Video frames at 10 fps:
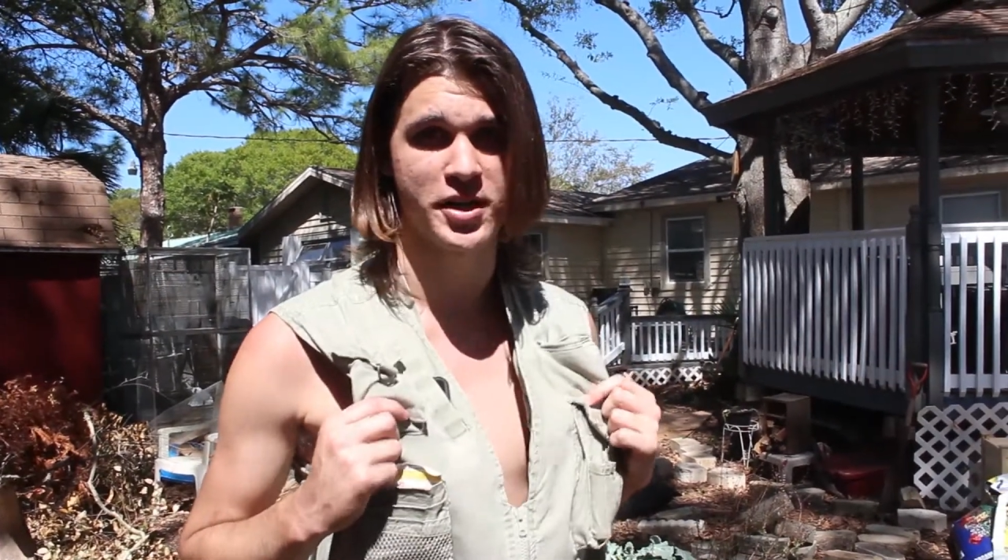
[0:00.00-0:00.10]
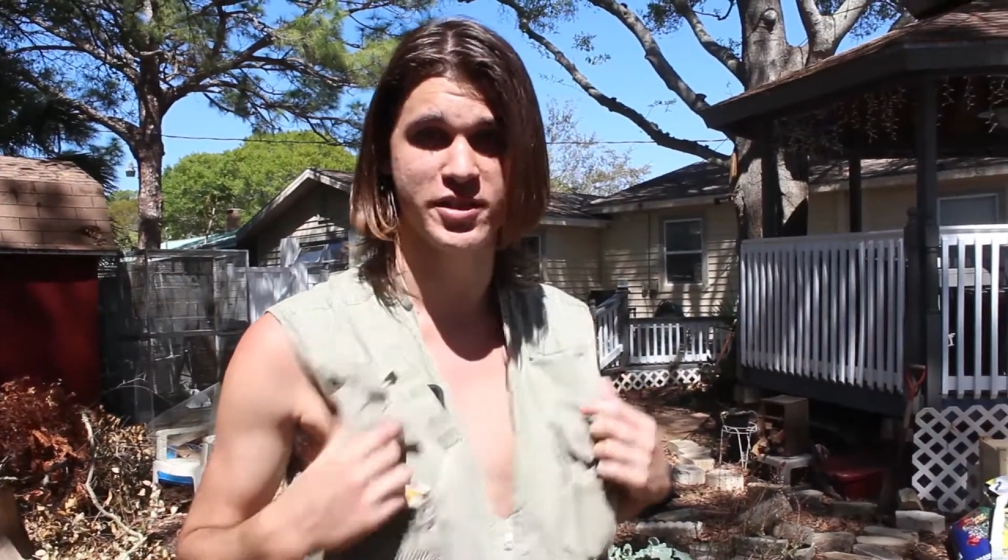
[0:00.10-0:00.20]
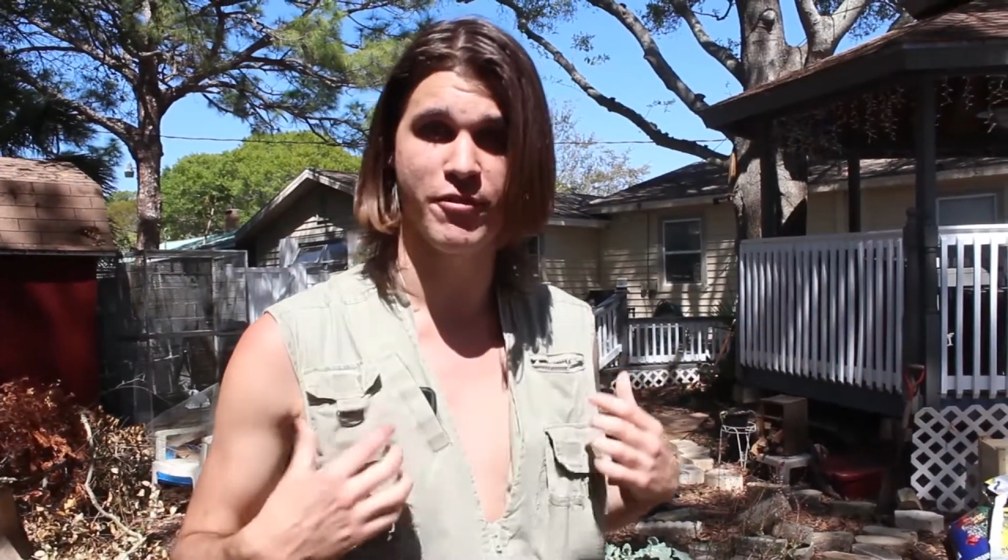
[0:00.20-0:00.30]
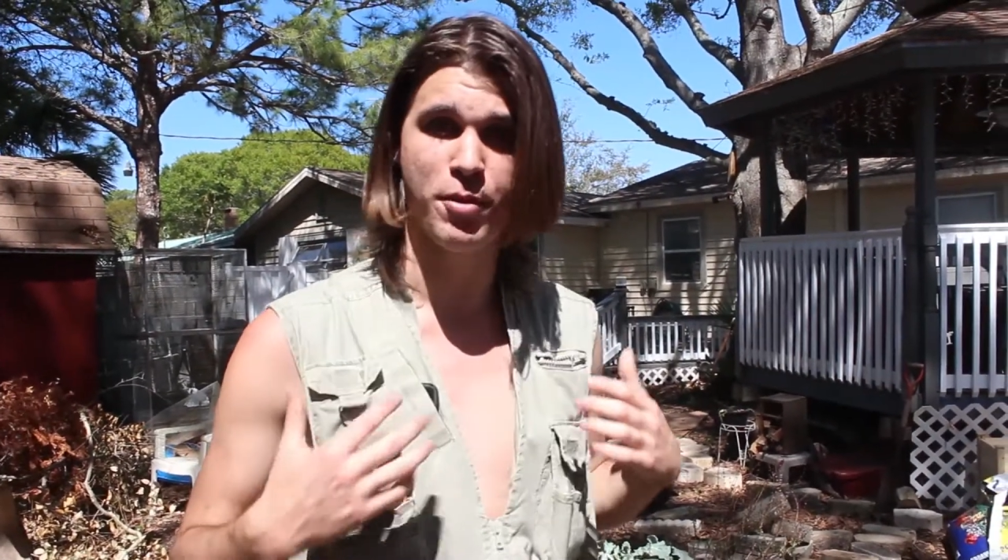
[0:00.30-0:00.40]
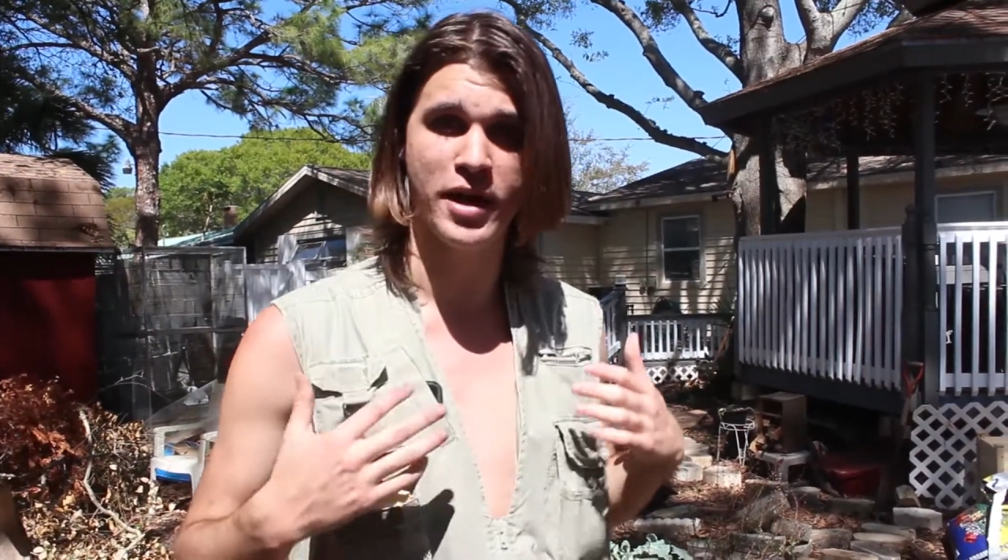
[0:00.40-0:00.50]
because
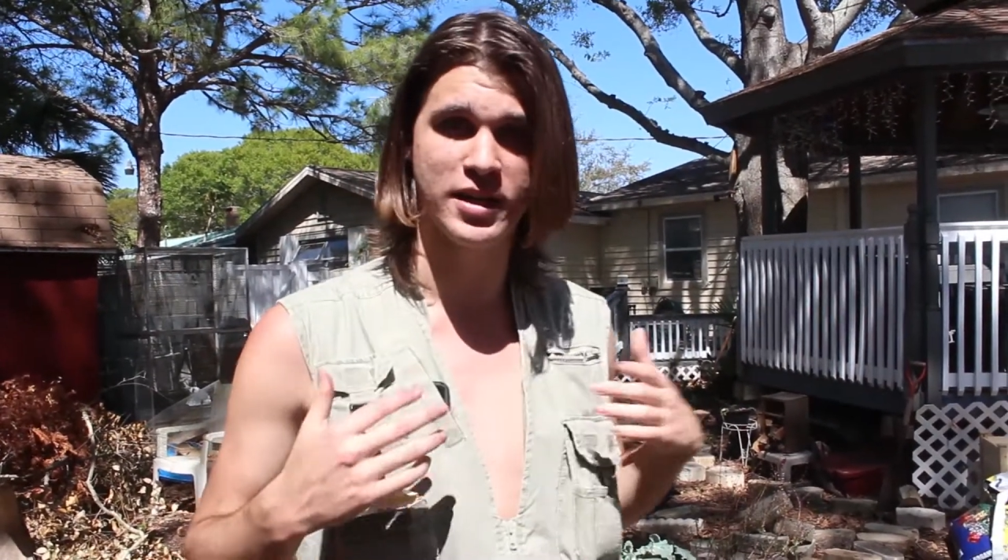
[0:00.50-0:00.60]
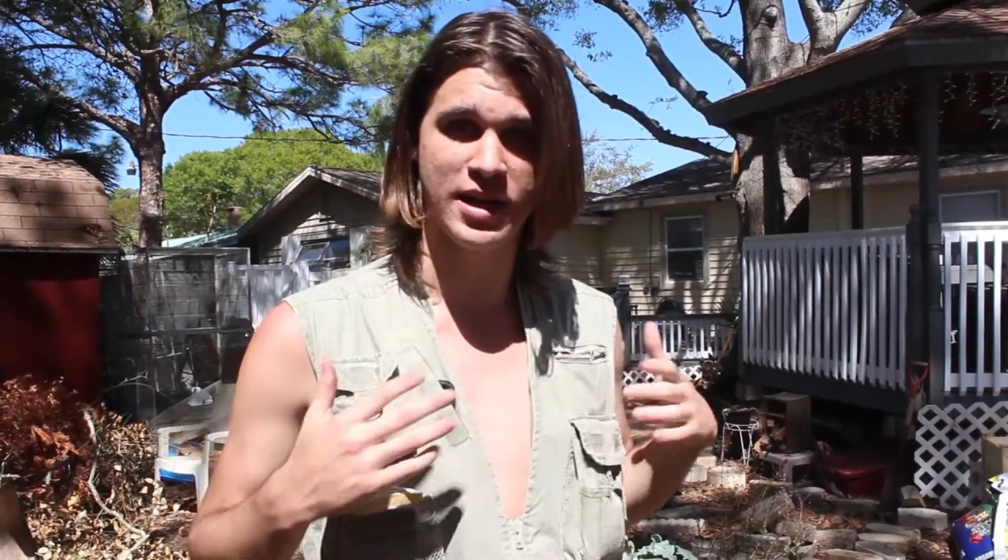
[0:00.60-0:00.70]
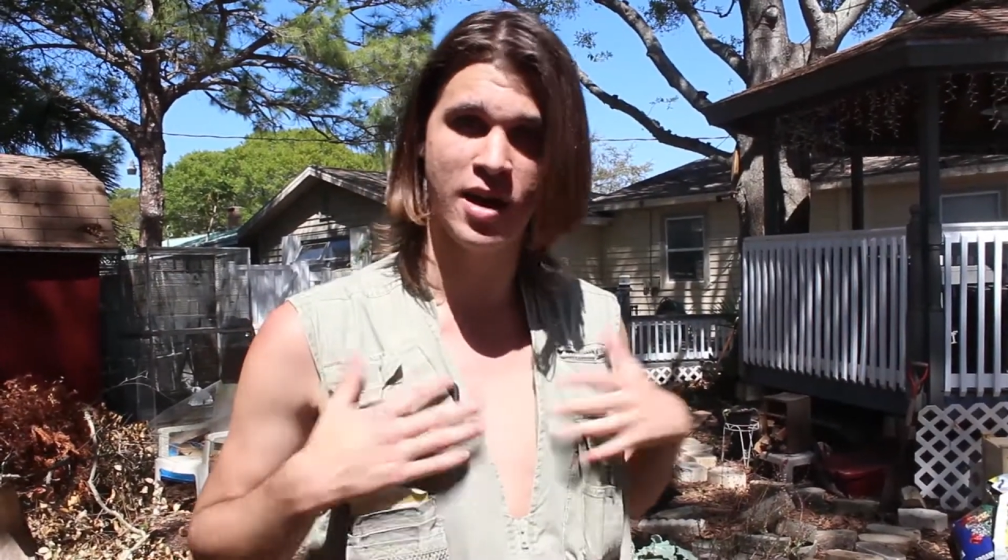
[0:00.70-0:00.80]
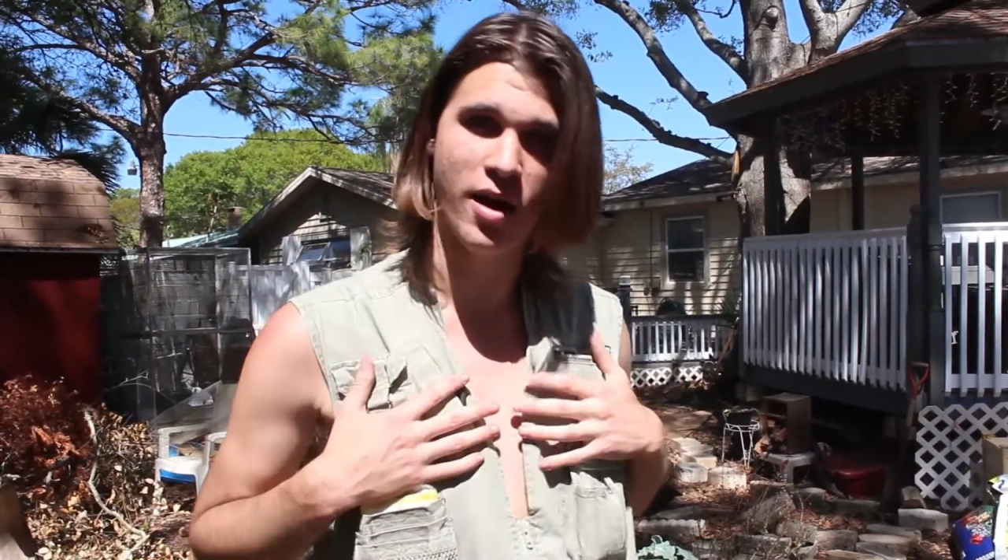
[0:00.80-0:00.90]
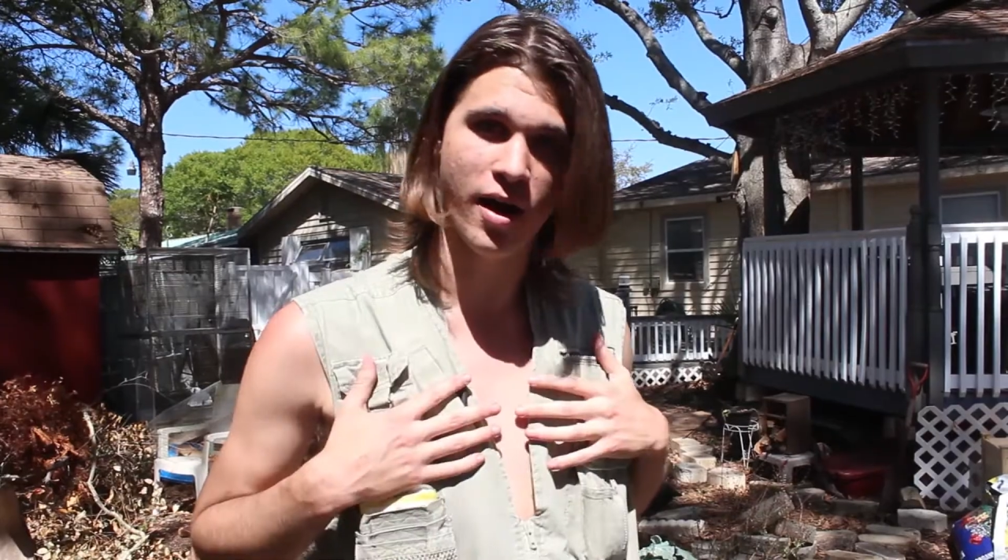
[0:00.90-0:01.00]
I've applied it
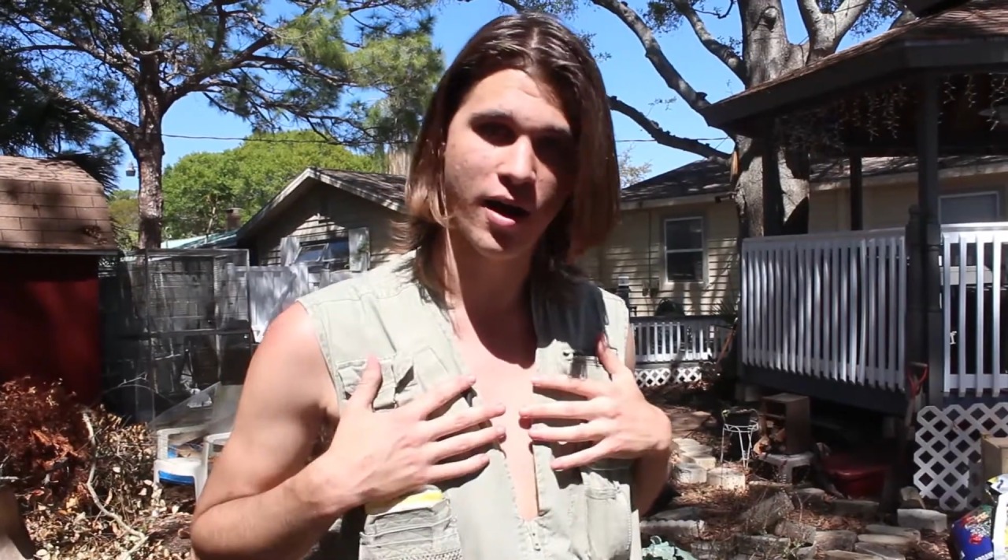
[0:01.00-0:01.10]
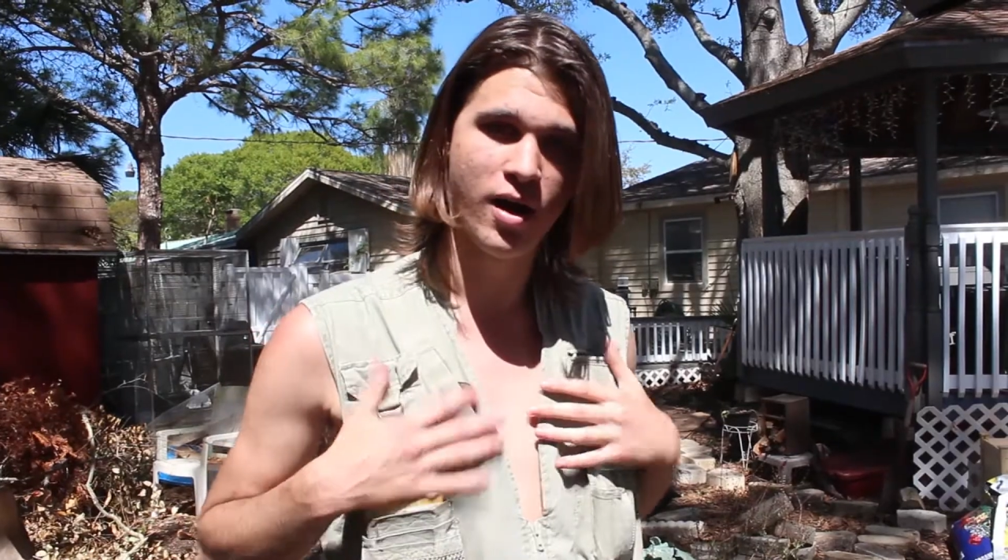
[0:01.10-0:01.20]
here